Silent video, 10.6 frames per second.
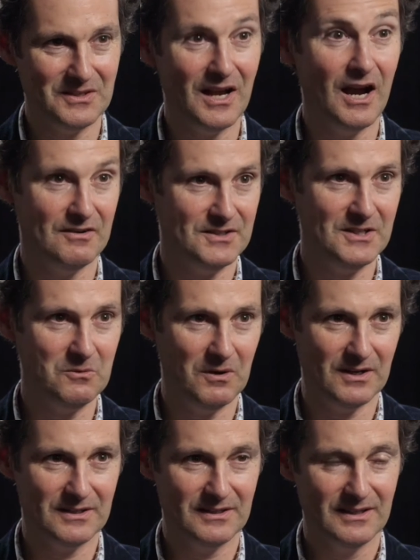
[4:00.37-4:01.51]
the R&D
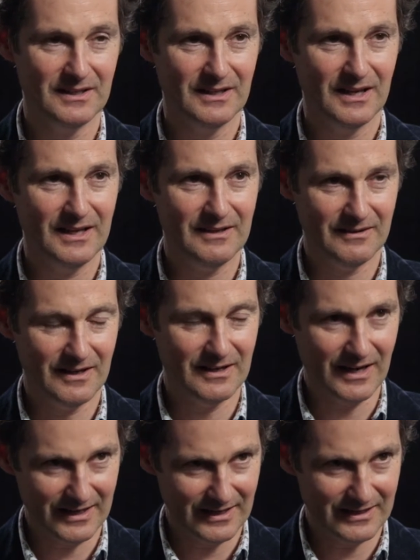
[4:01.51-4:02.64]
work here
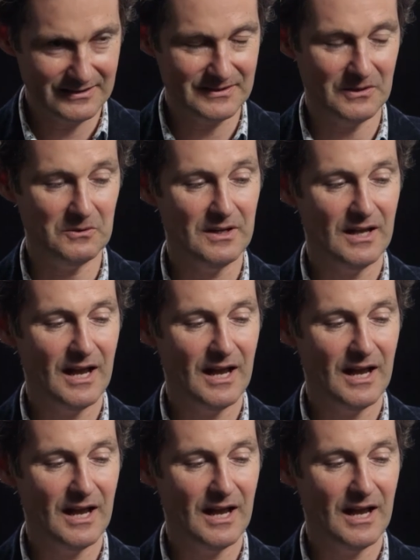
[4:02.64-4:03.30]
at EIZO.